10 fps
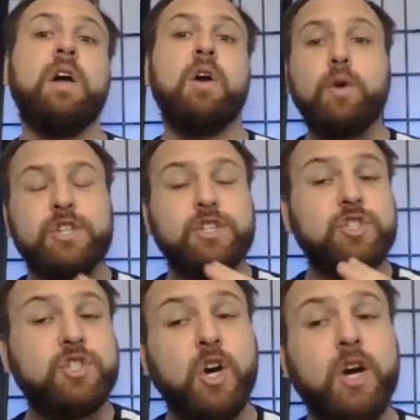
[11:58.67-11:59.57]
which
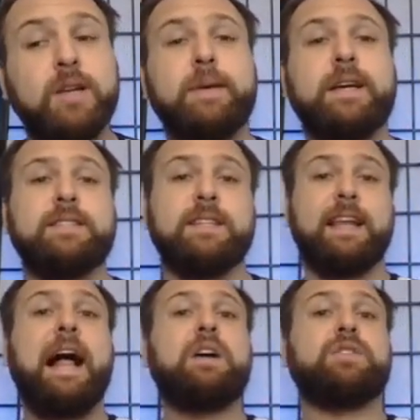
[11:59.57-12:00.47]
is good because it
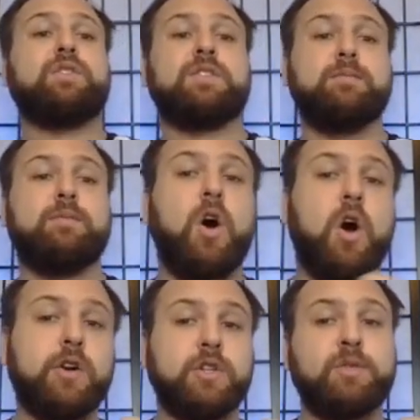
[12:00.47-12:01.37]
allows for some
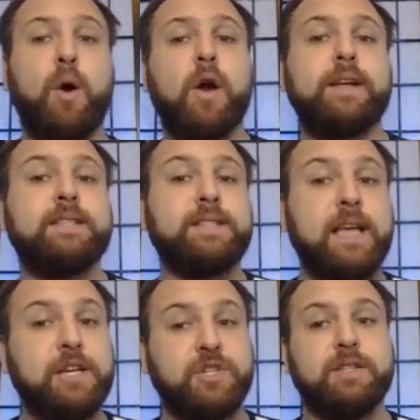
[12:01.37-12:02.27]
harder sparring
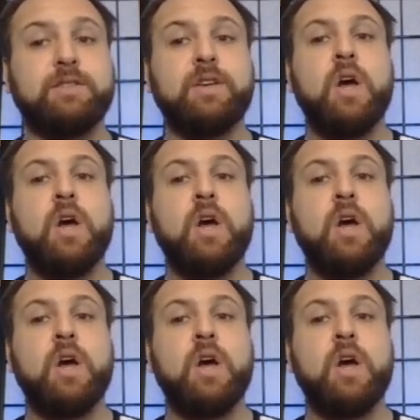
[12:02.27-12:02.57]
sessions.